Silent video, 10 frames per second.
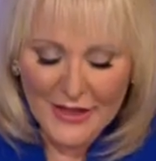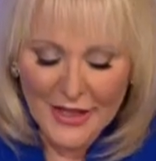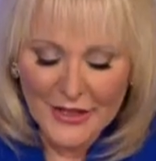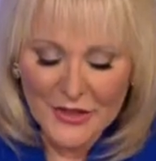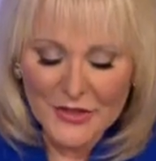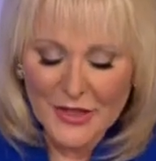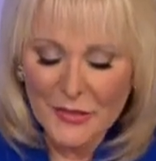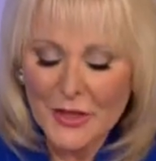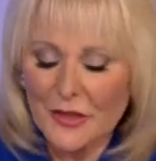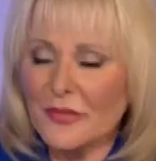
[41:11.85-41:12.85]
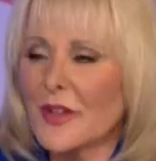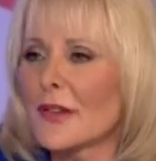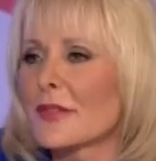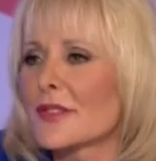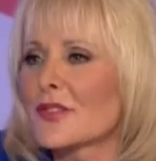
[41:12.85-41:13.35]
Can you sing me your
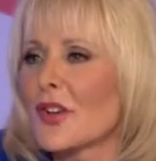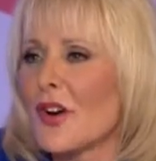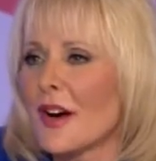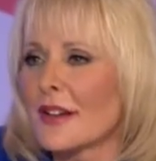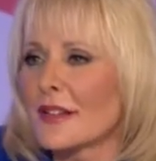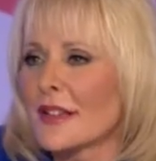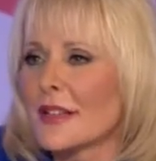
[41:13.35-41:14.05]
favorite song,